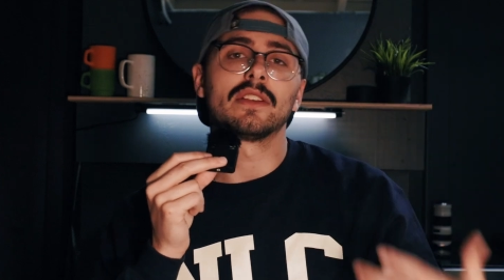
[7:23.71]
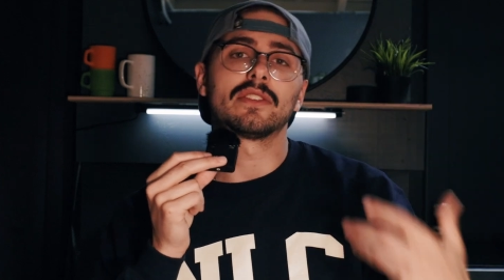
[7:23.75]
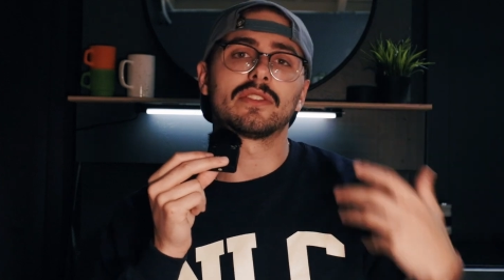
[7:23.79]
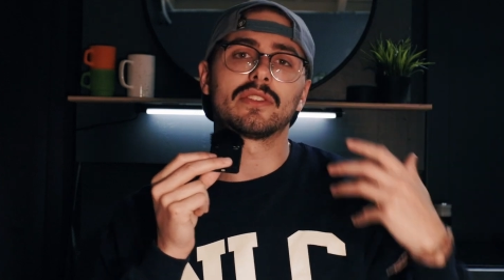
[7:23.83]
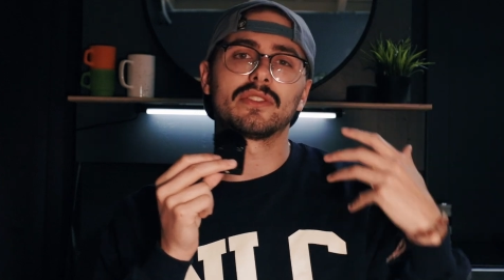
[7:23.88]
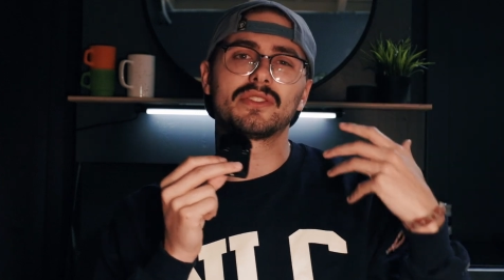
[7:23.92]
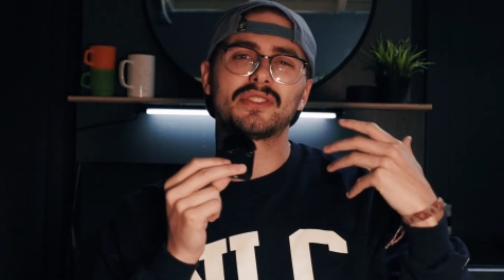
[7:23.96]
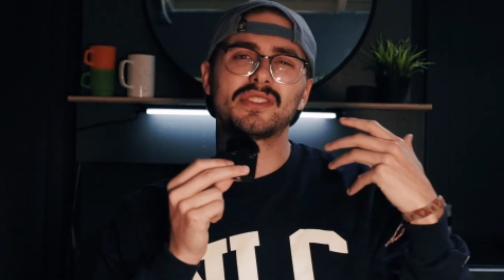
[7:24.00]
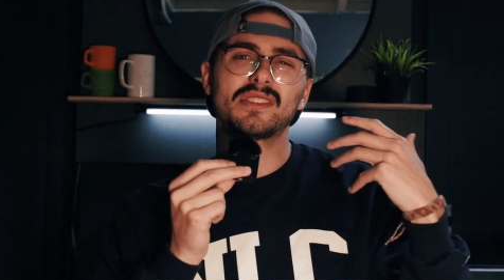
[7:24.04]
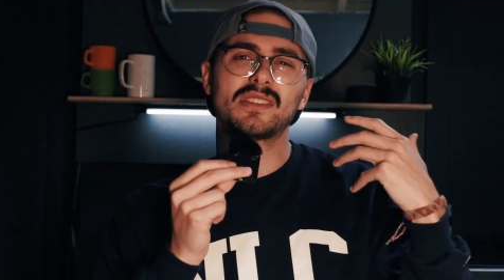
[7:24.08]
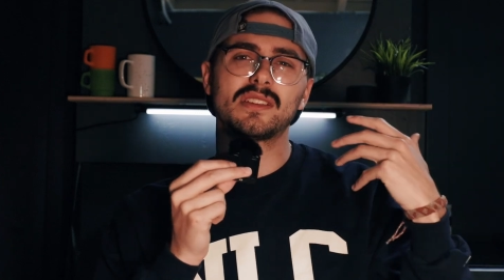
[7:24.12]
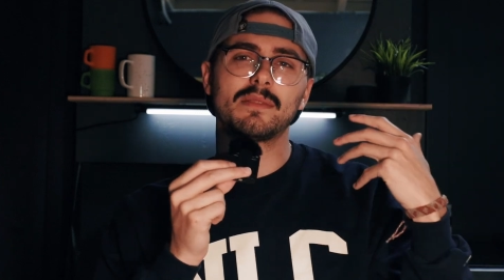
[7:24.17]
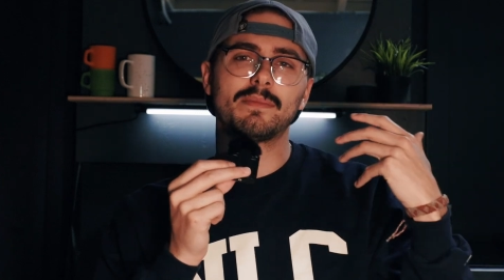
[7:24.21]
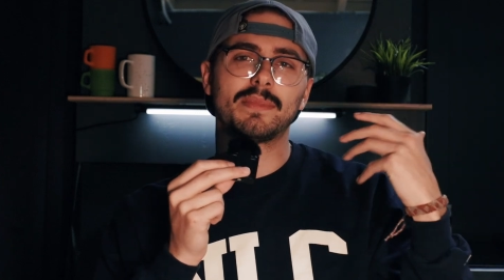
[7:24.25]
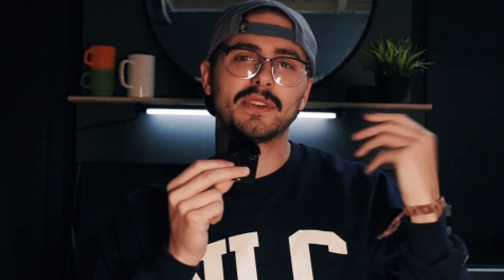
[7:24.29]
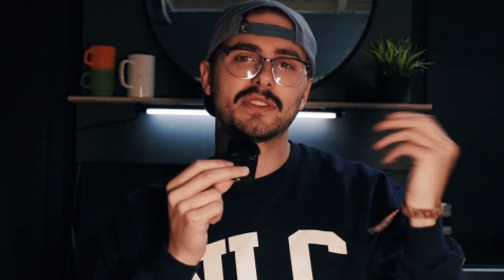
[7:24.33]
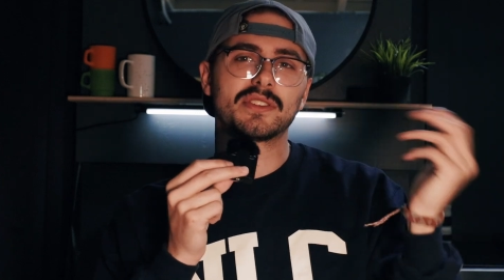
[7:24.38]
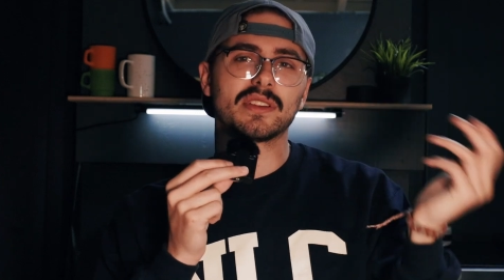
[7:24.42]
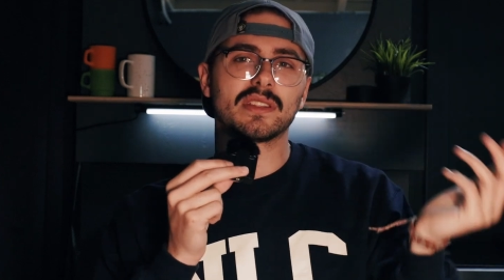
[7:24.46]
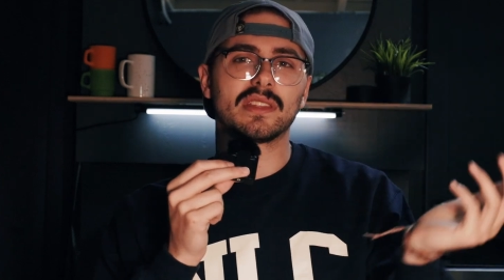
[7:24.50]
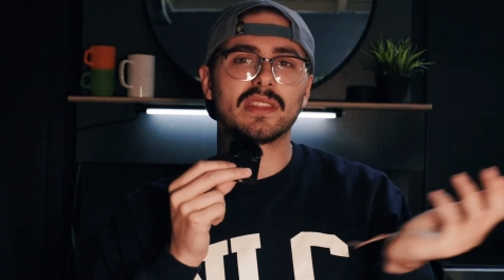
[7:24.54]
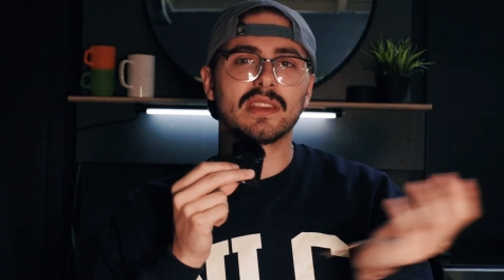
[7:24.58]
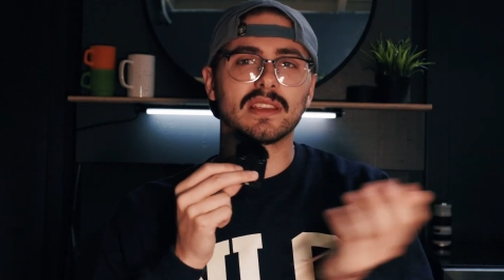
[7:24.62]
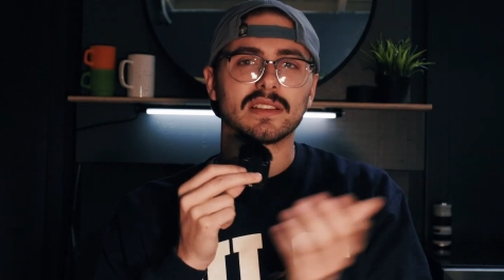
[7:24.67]
So there's just a bunch
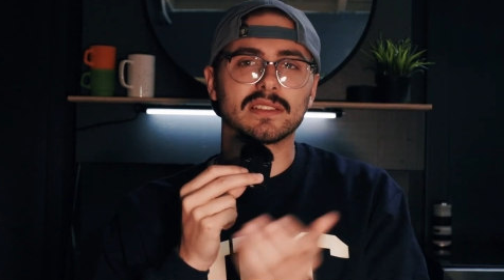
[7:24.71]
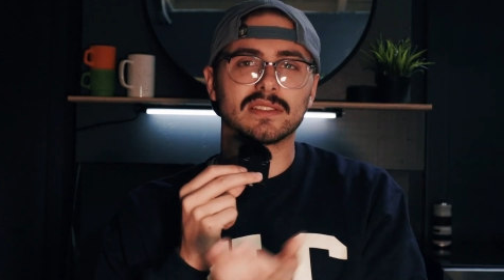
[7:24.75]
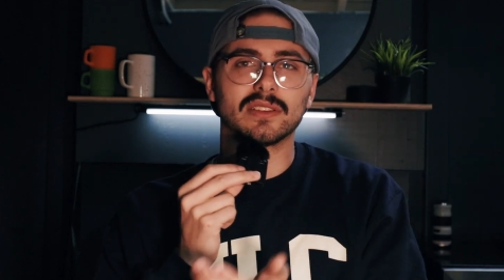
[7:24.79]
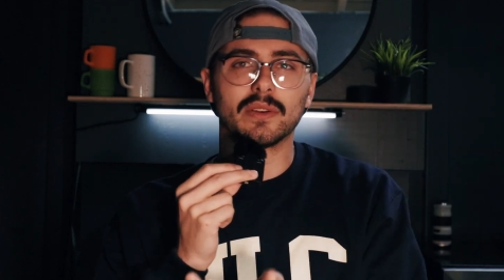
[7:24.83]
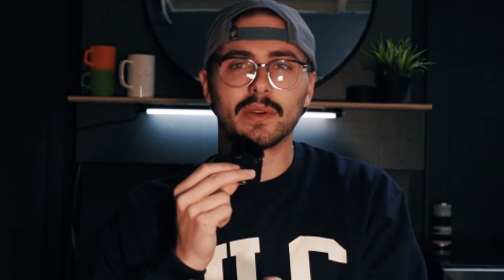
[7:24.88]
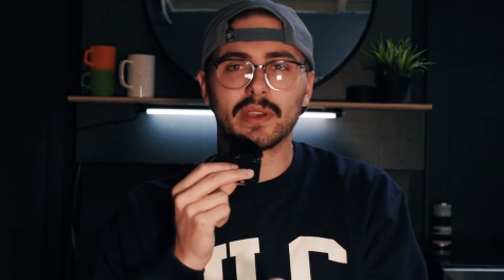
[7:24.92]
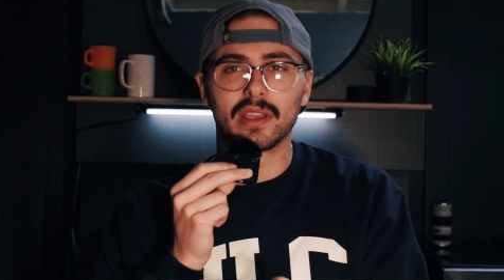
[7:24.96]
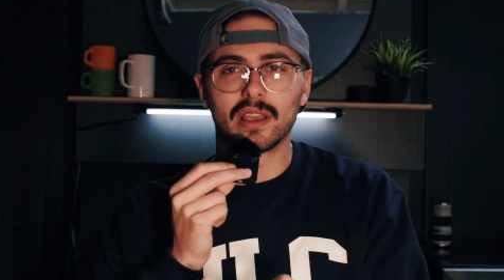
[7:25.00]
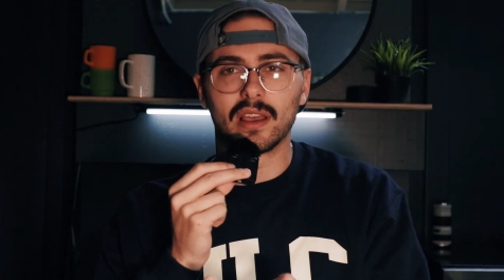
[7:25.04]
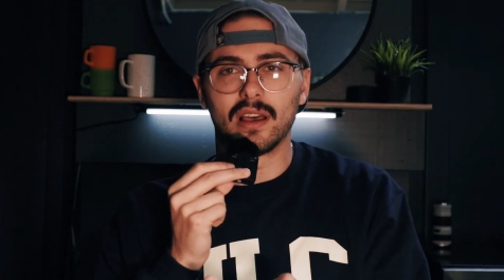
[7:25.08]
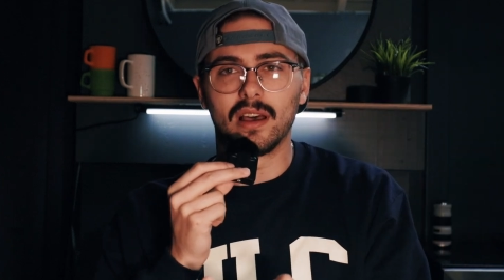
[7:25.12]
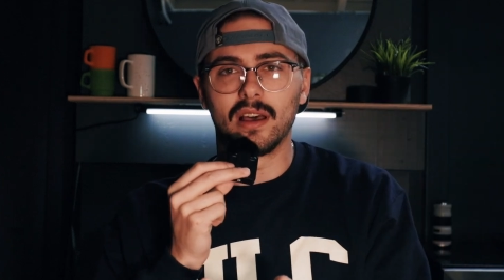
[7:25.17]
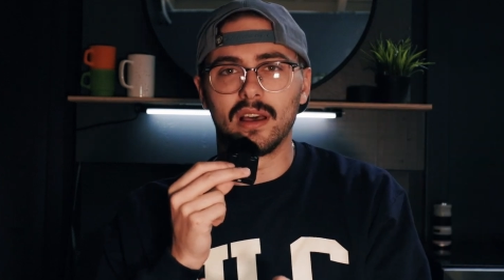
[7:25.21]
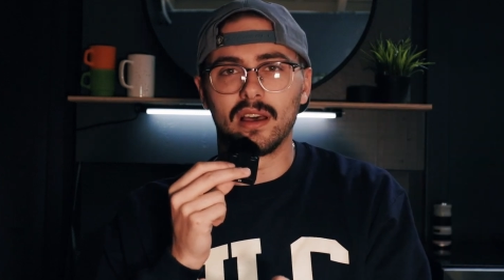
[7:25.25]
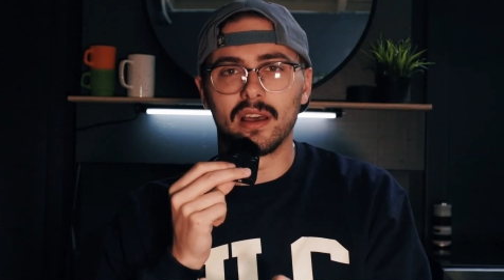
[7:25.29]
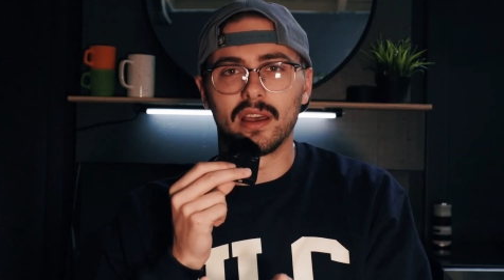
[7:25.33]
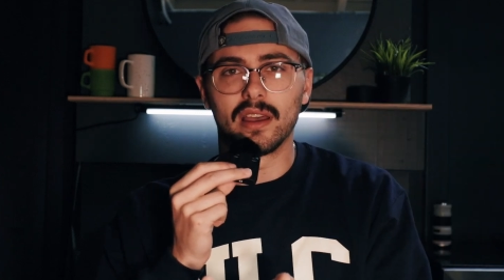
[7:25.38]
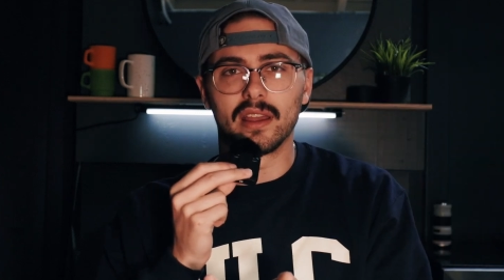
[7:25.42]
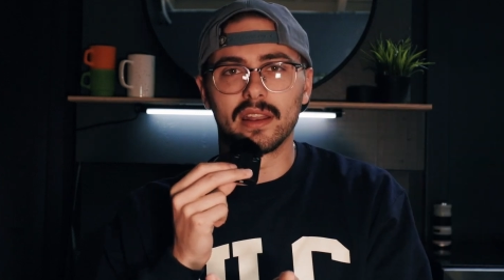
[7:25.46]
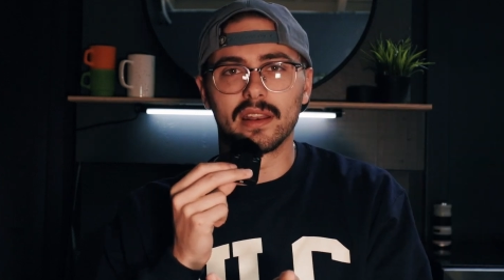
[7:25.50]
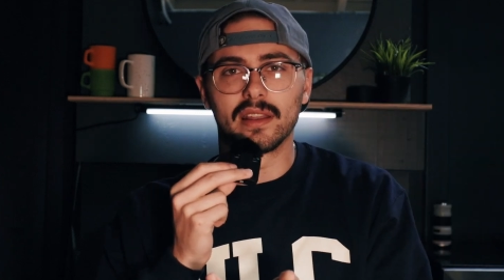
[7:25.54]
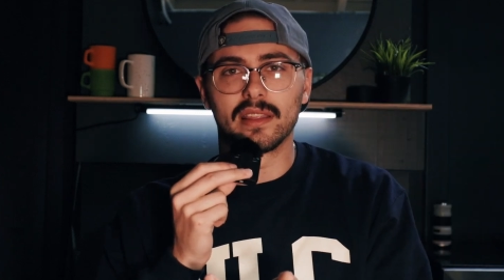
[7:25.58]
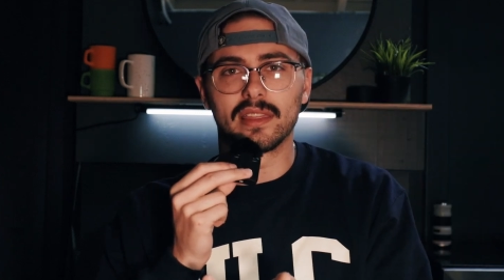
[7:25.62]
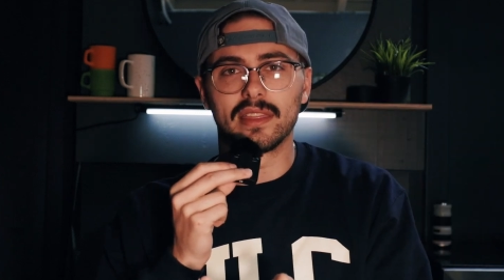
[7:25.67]
of things going
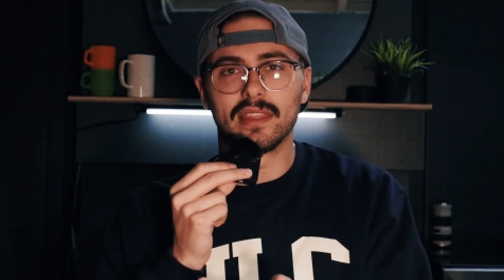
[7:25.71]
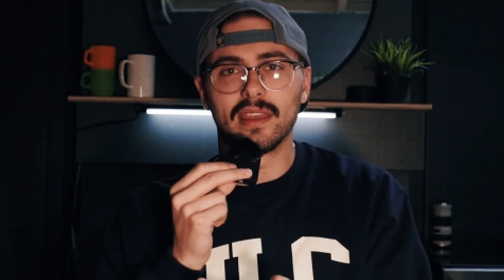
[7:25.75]
on